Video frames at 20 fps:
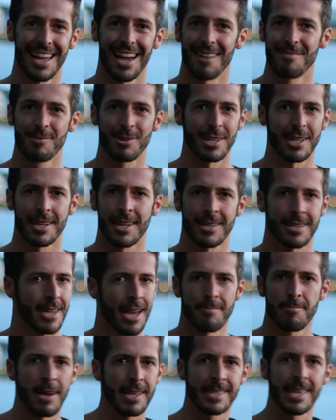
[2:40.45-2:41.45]
Cut
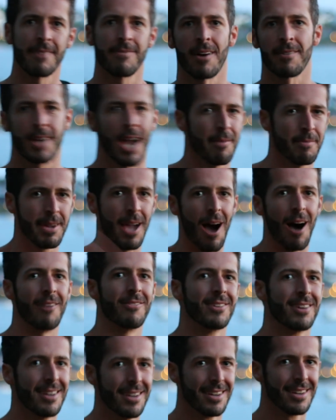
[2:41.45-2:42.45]
me off!